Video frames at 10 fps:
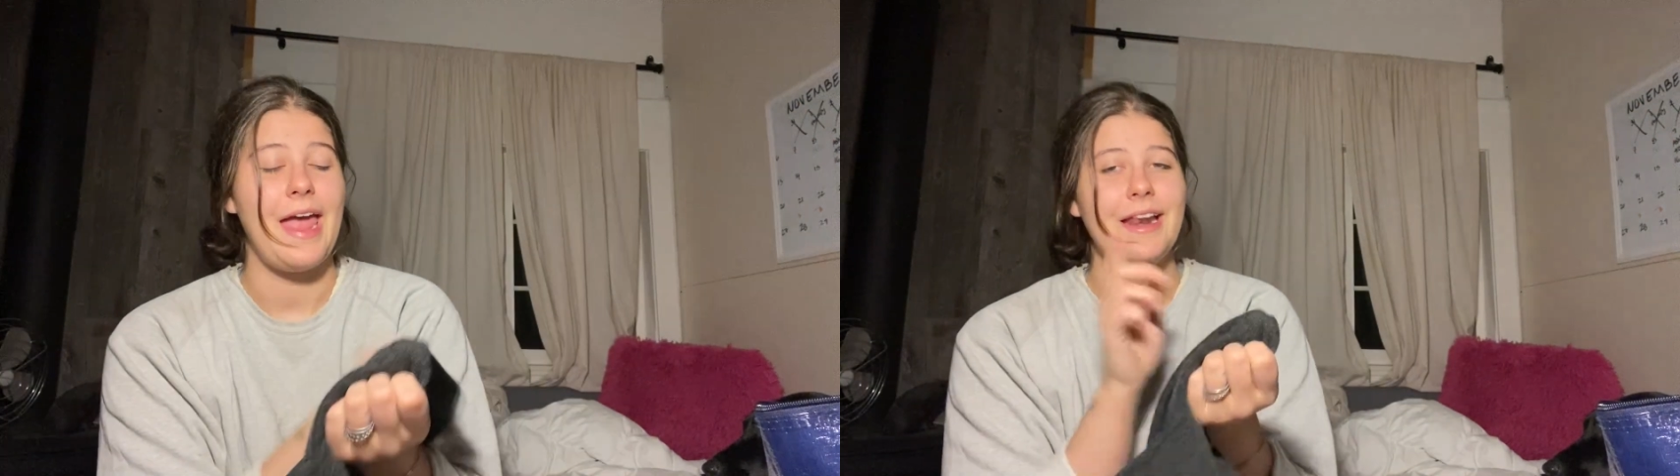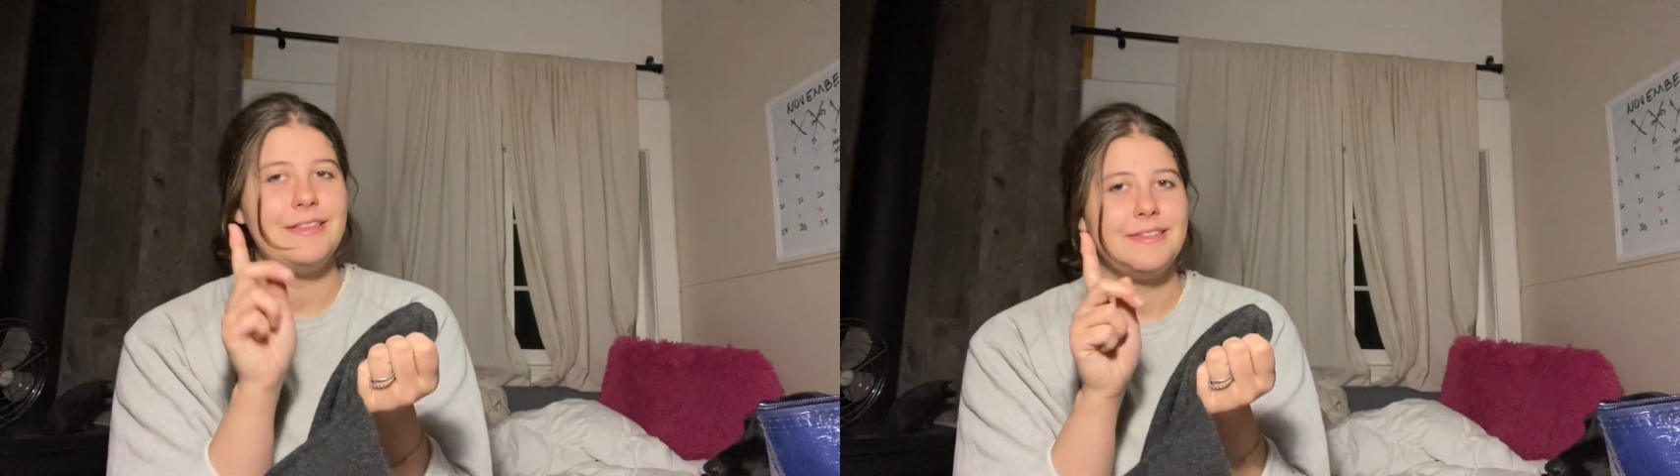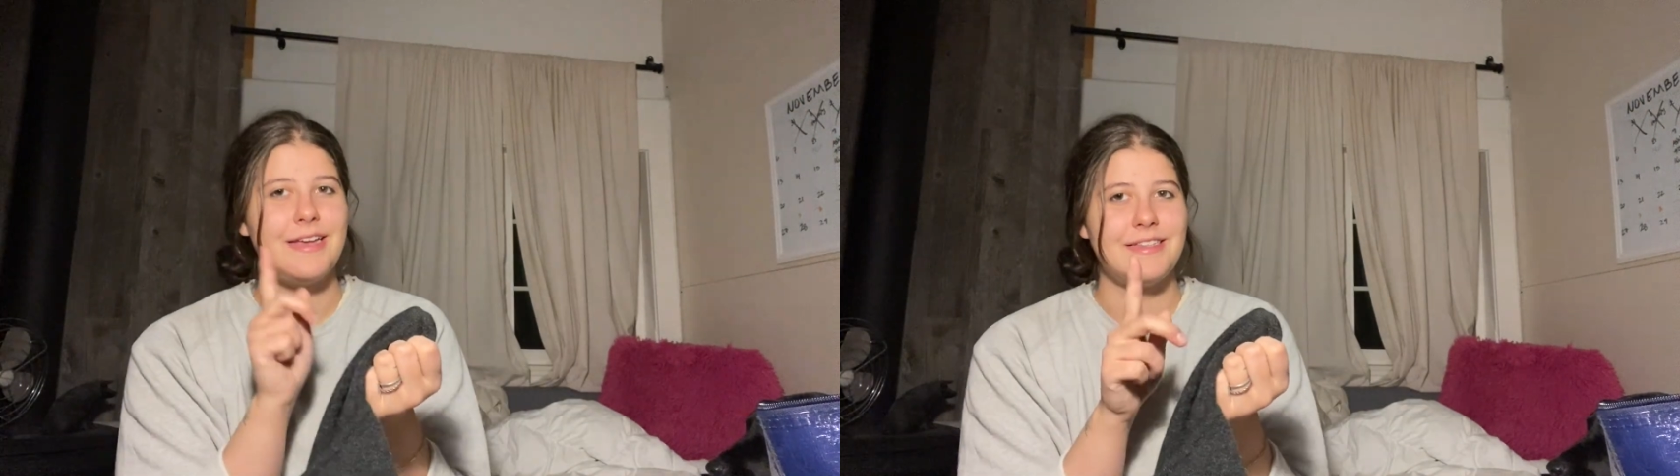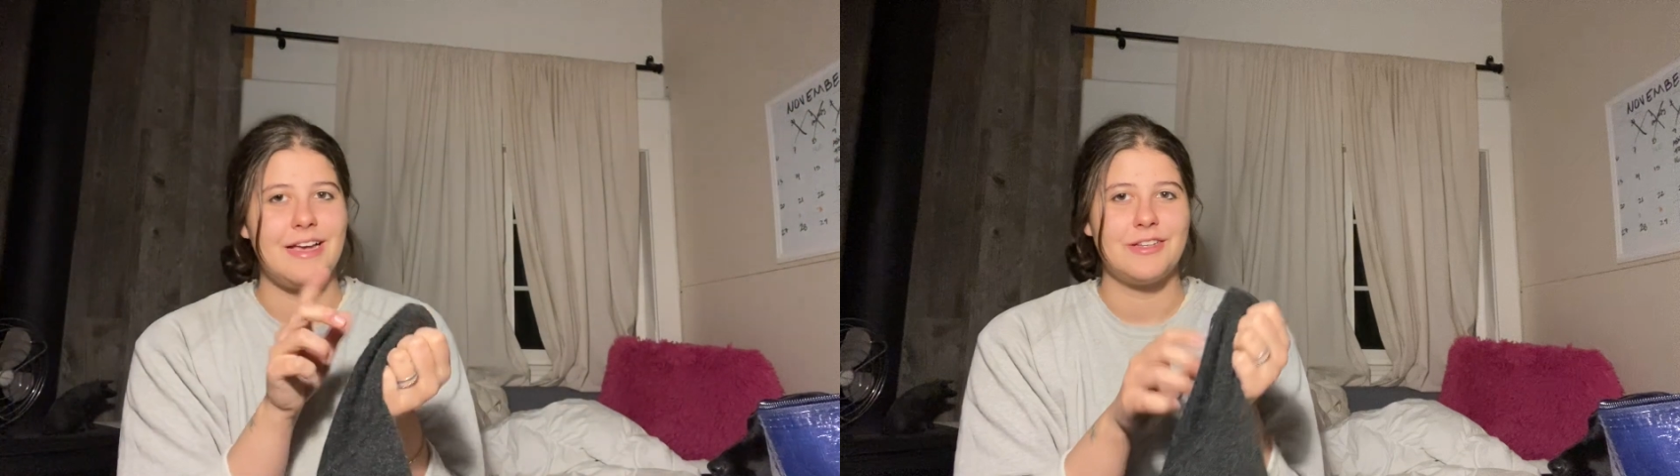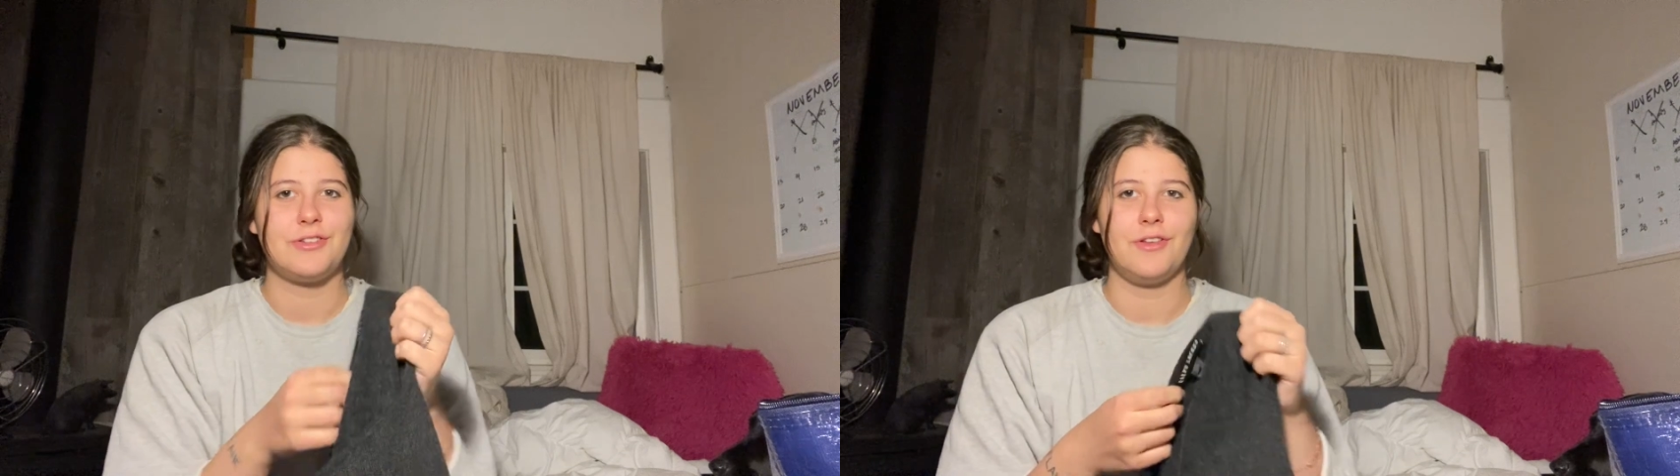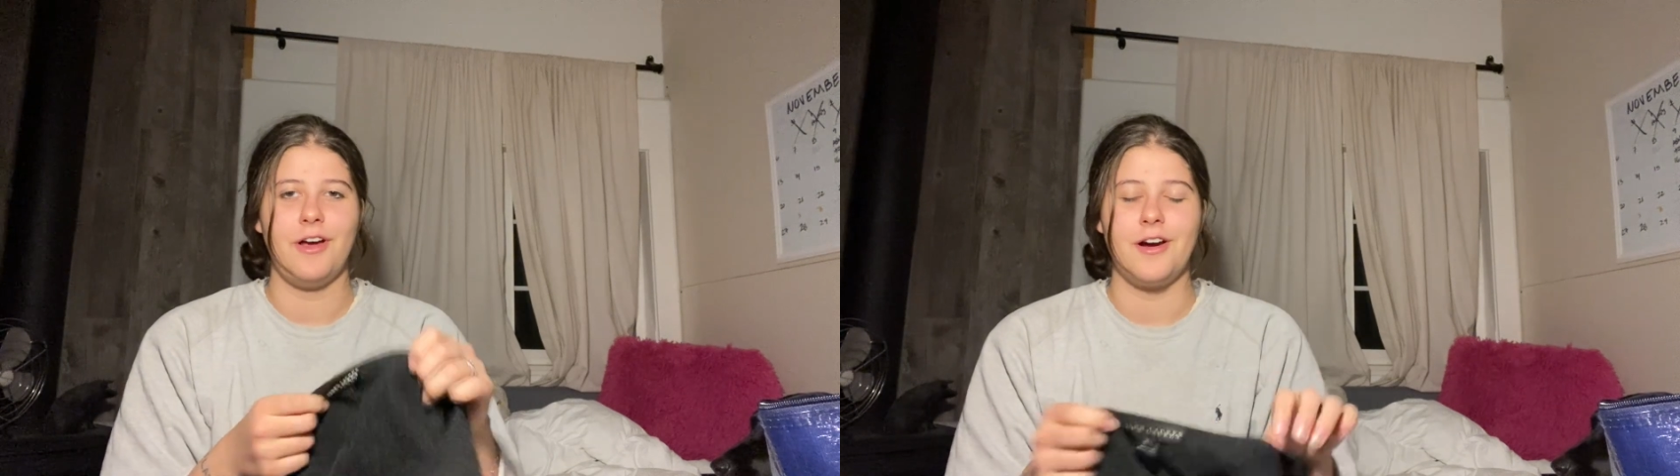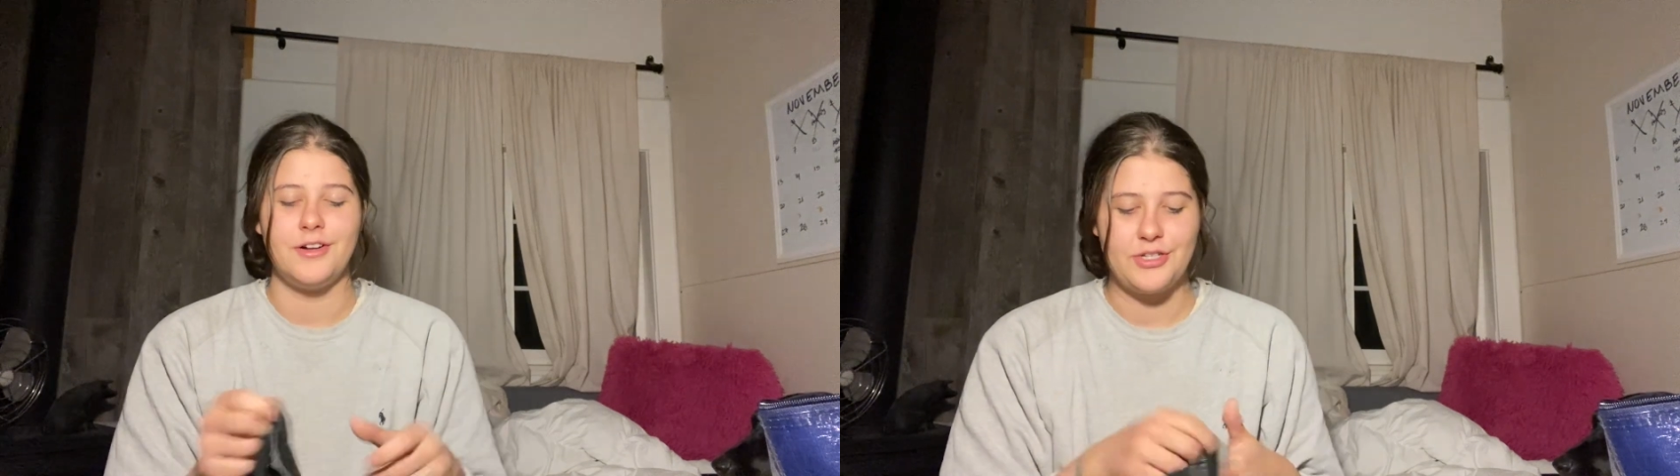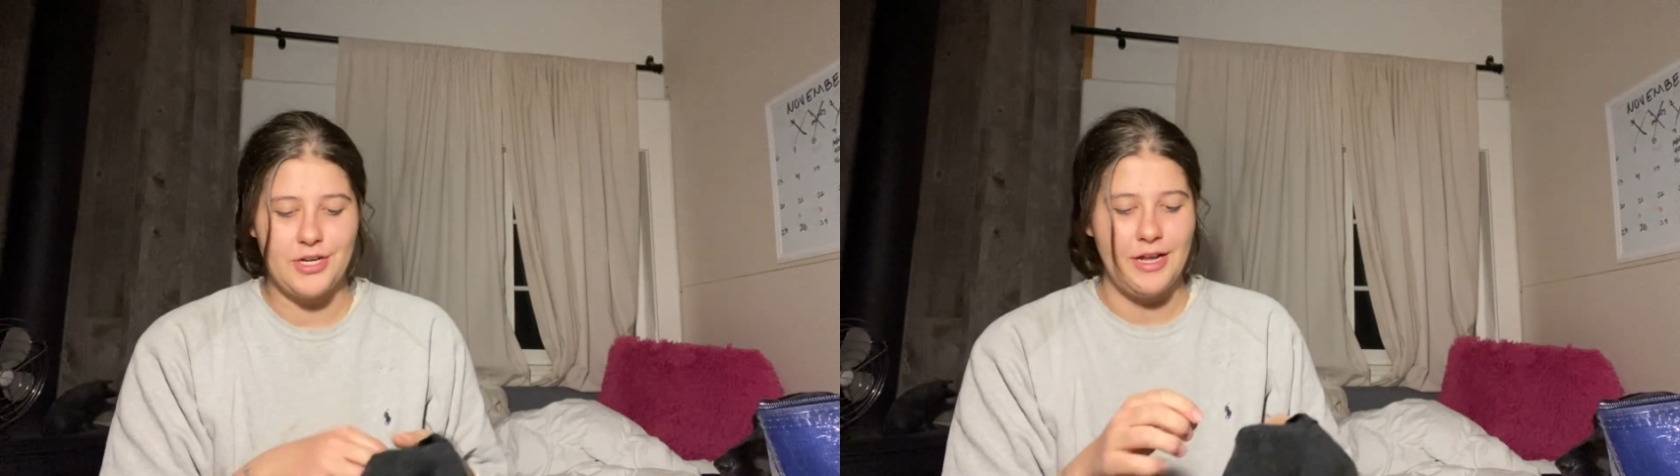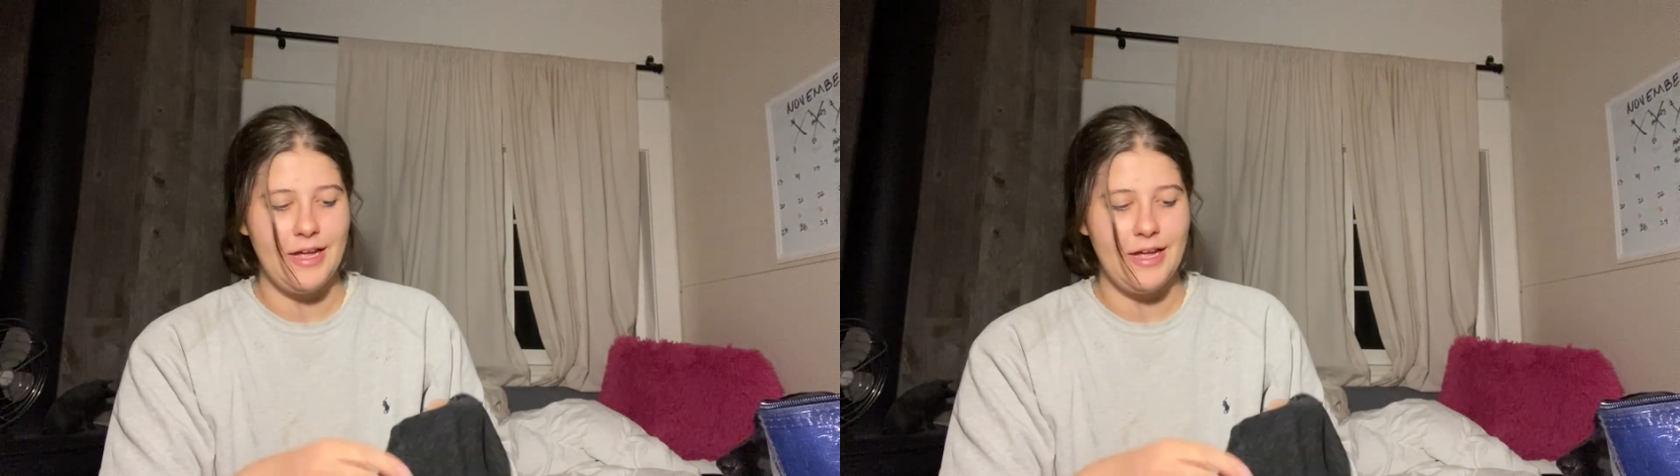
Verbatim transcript: and it's a size extra large.